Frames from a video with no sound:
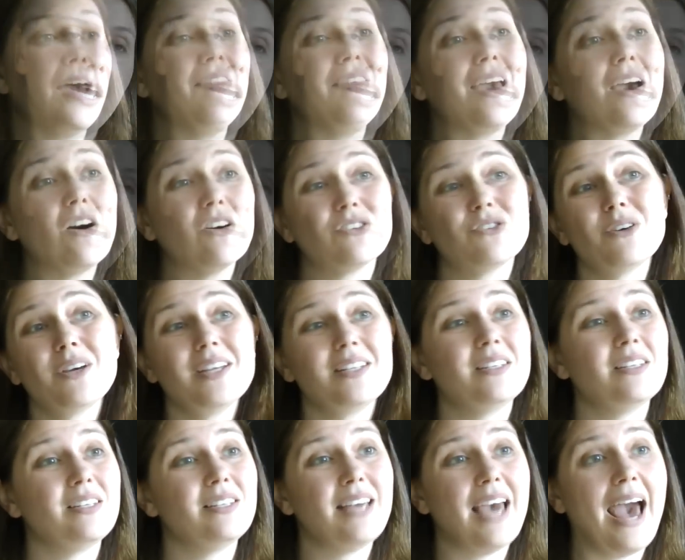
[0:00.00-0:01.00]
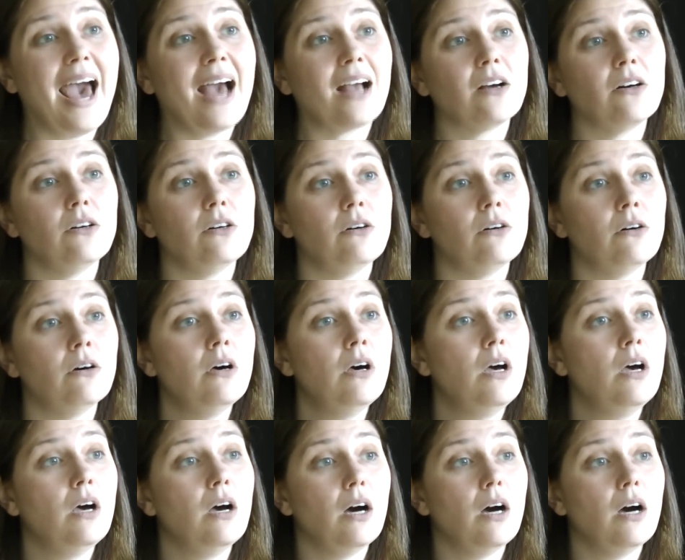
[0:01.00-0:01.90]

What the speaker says: And they also get to tackle